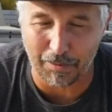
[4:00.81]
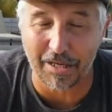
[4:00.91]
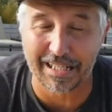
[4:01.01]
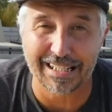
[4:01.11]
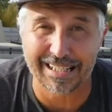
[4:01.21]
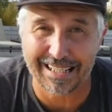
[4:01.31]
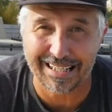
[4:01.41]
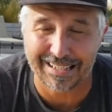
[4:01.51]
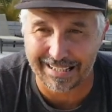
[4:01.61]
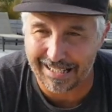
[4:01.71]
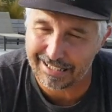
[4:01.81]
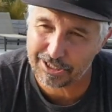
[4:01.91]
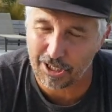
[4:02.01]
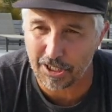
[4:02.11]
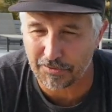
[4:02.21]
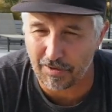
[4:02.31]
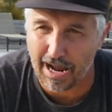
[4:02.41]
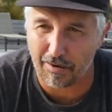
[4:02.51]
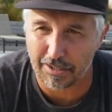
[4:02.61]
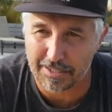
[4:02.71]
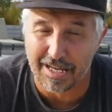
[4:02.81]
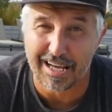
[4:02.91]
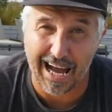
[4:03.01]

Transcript: plugging it in and letting it charge for hours.